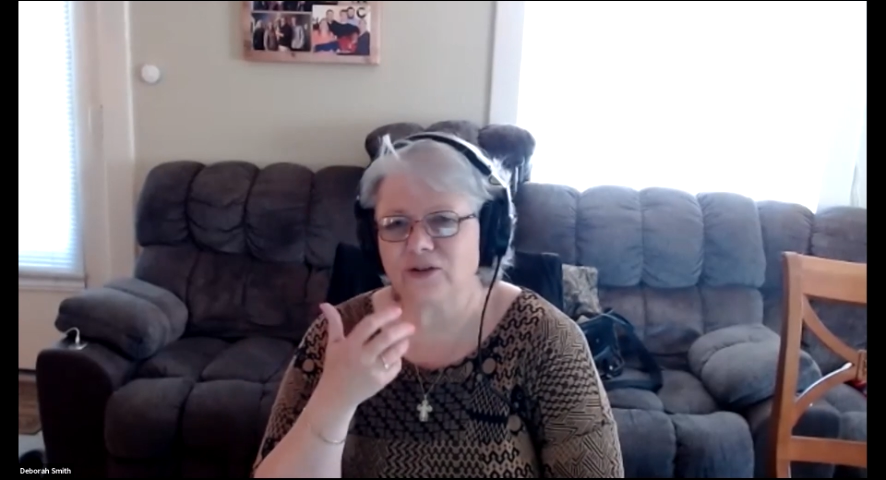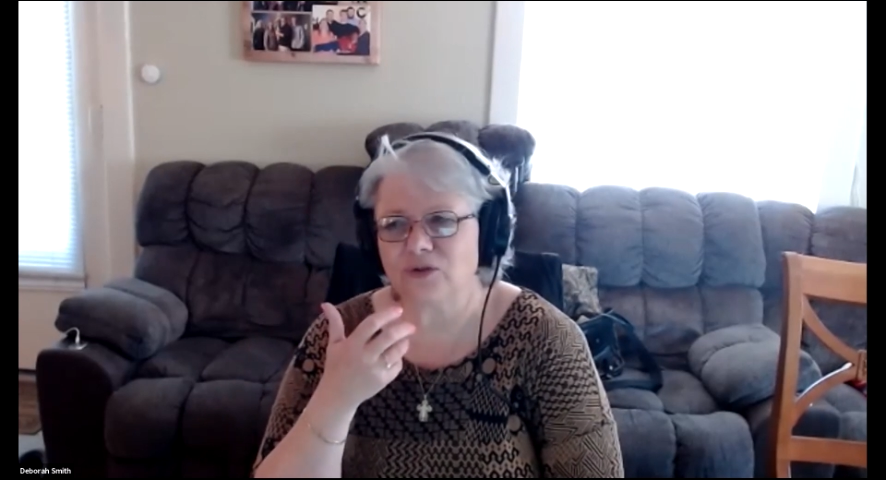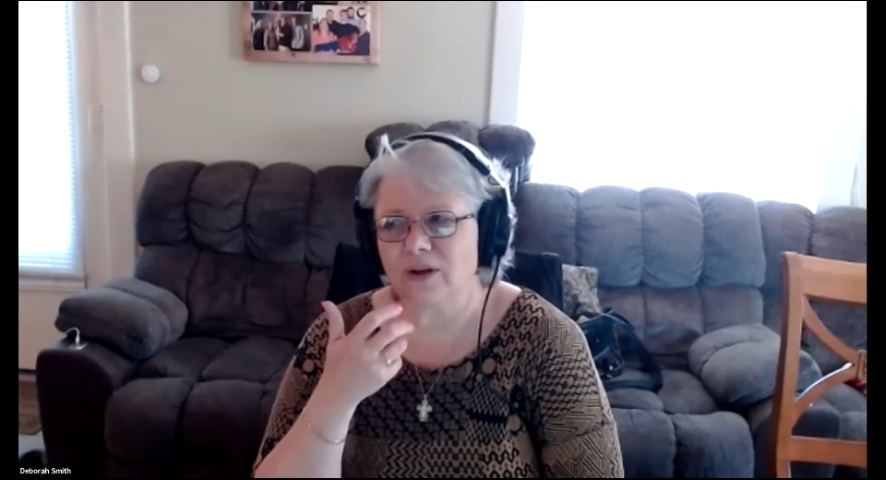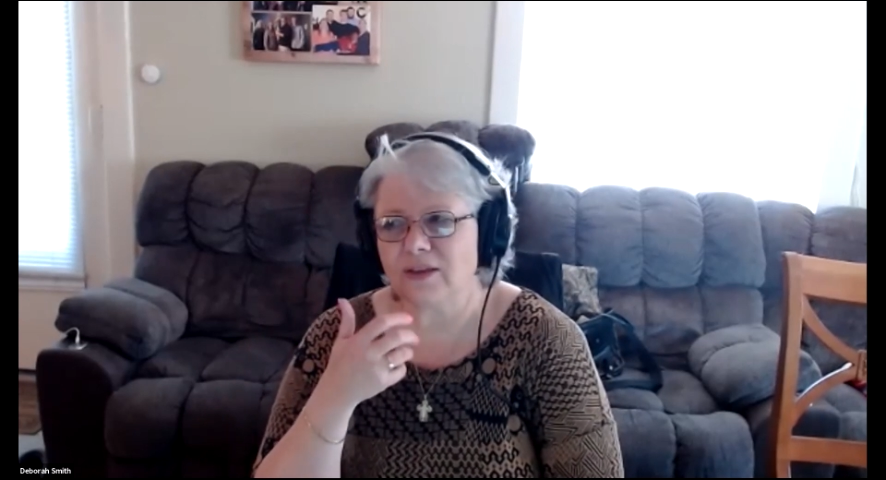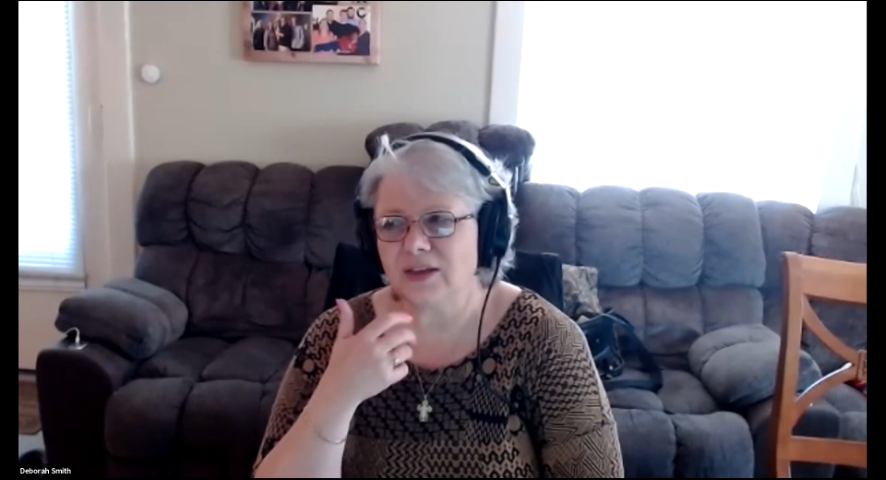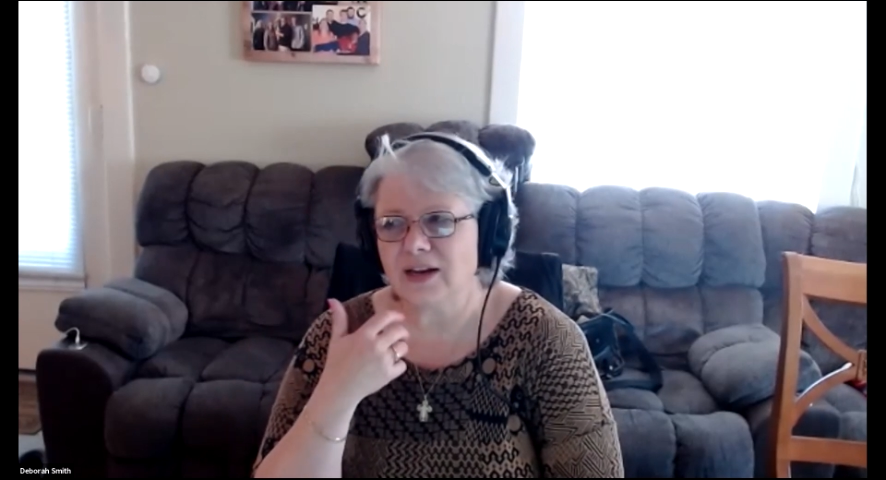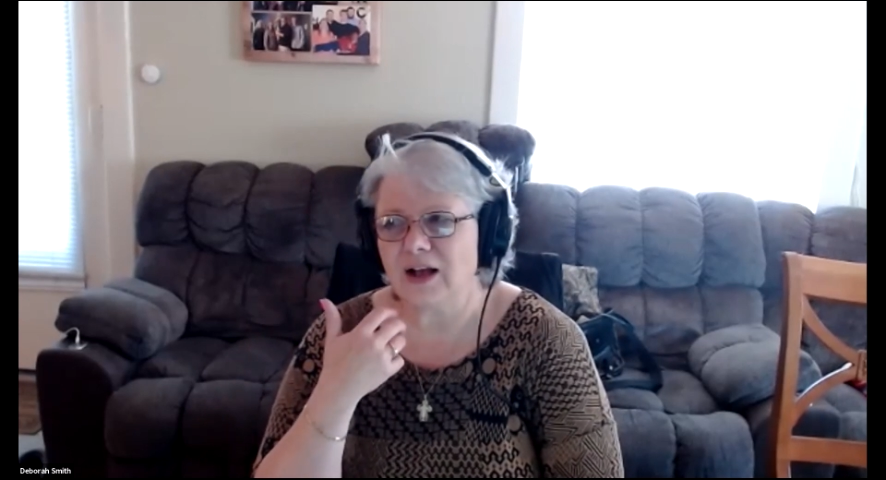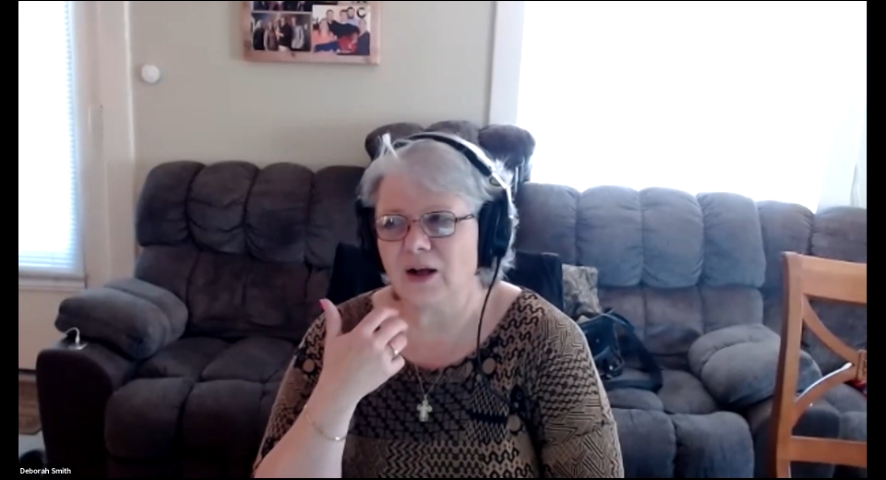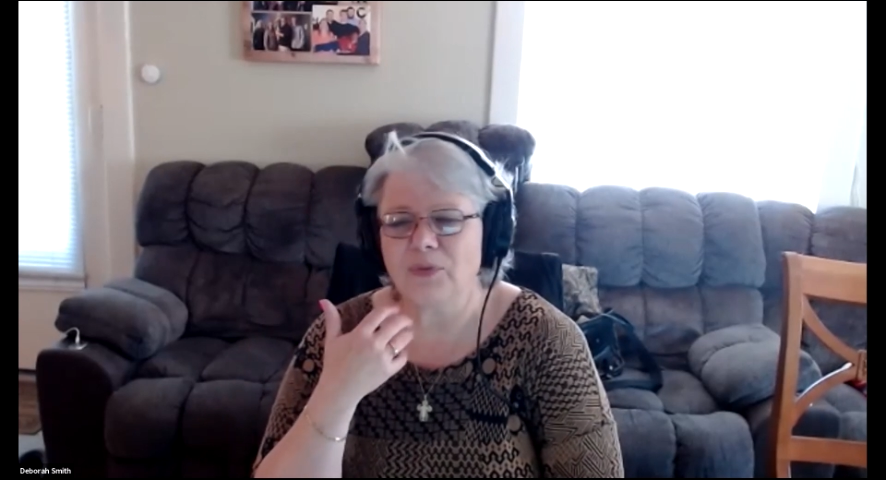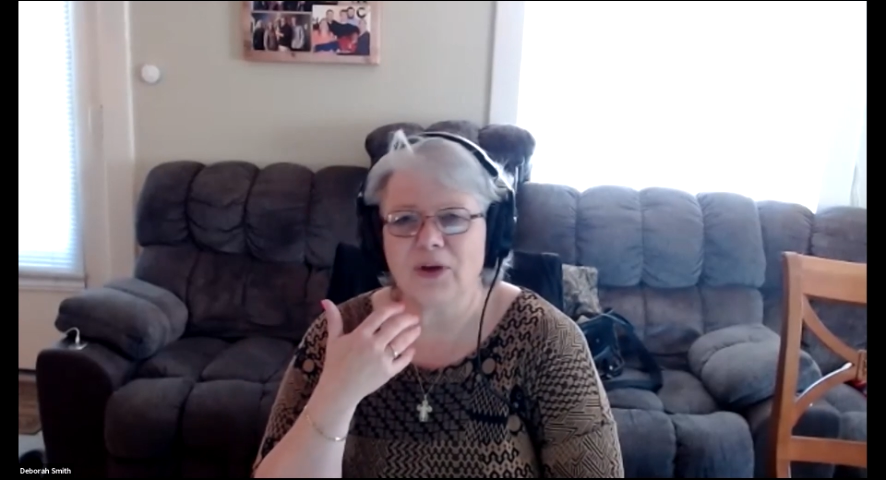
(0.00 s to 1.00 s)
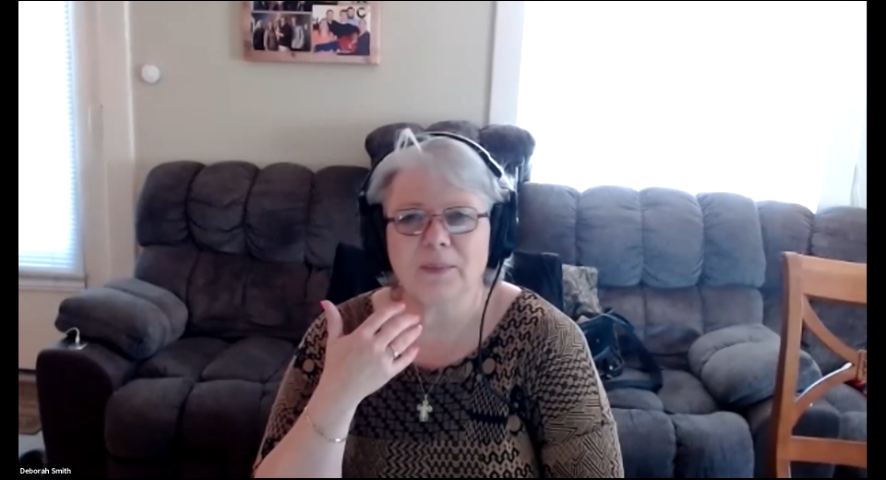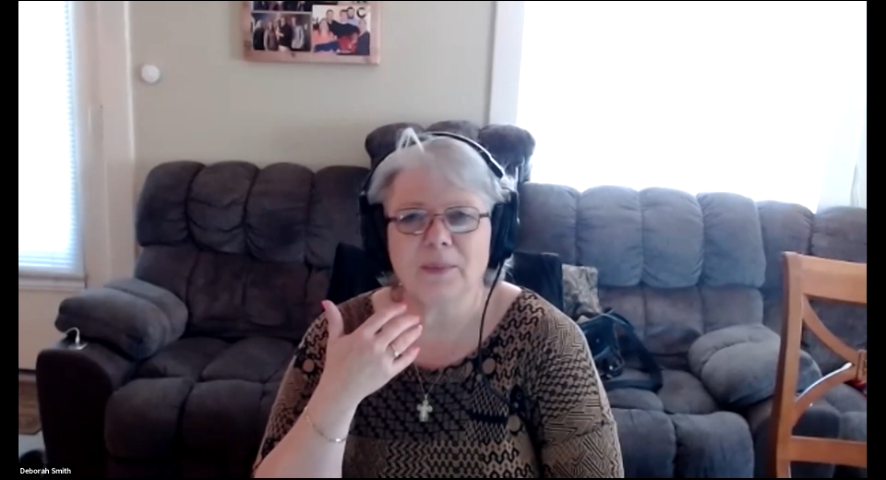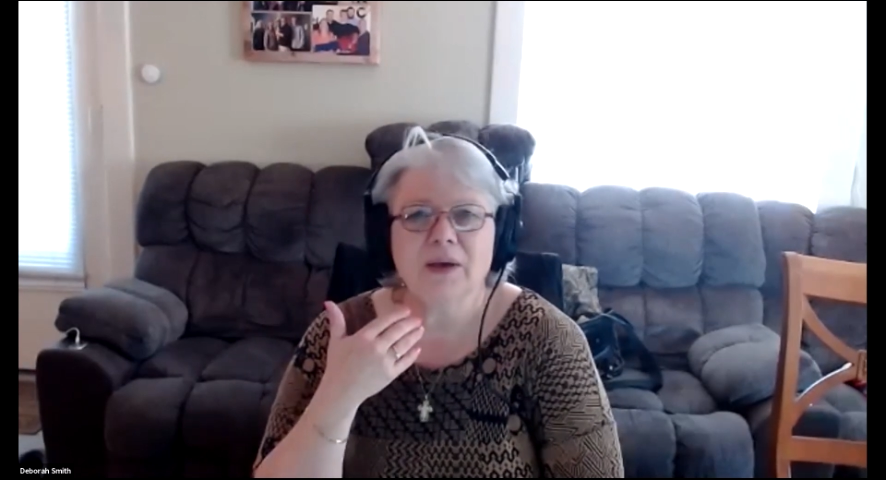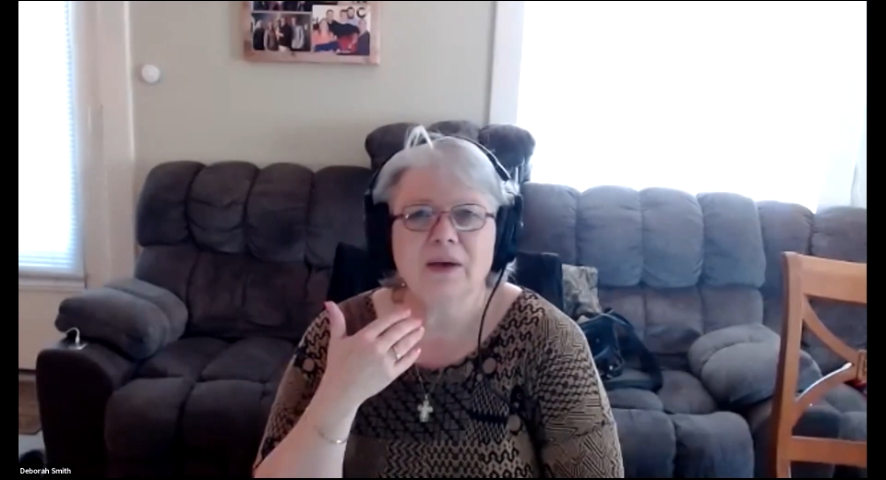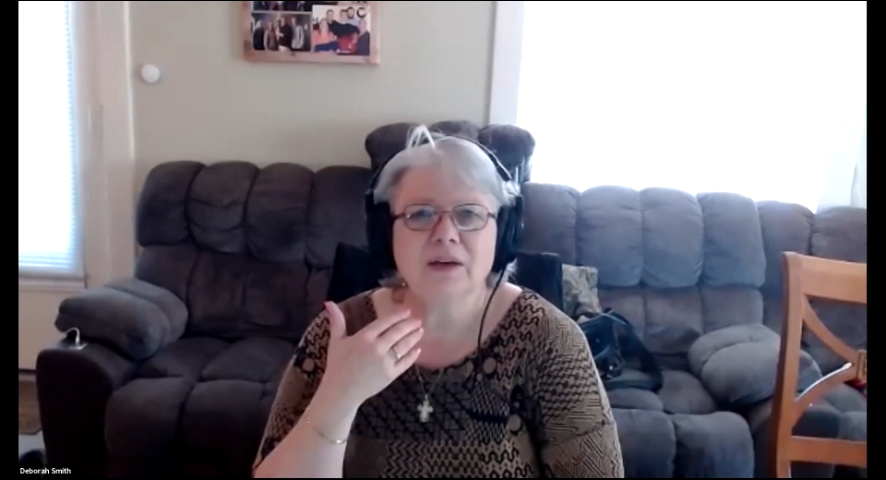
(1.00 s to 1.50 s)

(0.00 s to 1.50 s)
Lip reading: drug that helped them